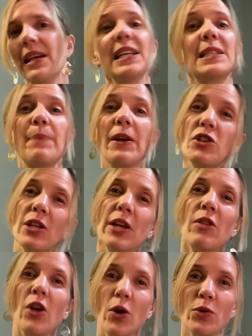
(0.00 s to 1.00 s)

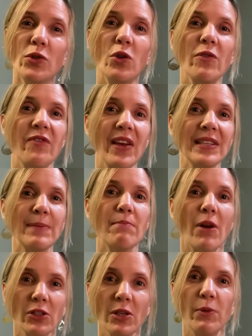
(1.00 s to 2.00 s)
especially those who face
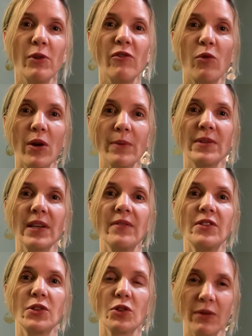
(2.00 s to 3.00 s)
multiple forms
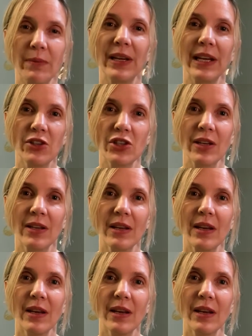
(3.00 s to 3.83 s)
of discrimination,